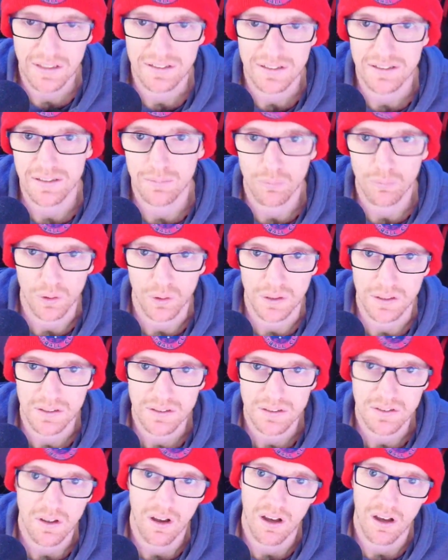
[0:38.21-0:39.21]
at sim
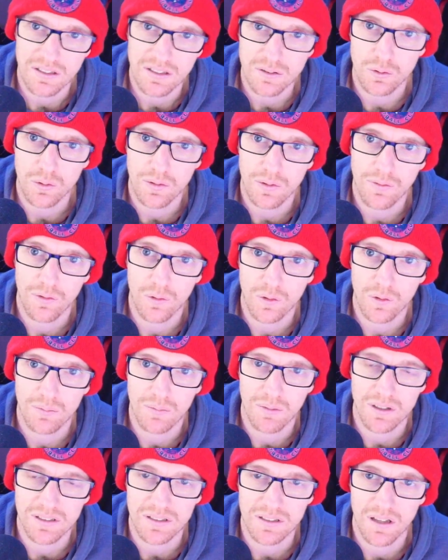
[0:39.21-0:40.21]
rigs, I sort of thought to
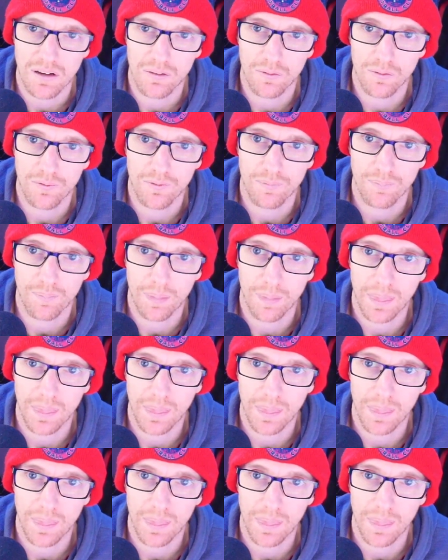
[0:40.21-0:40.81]
myself,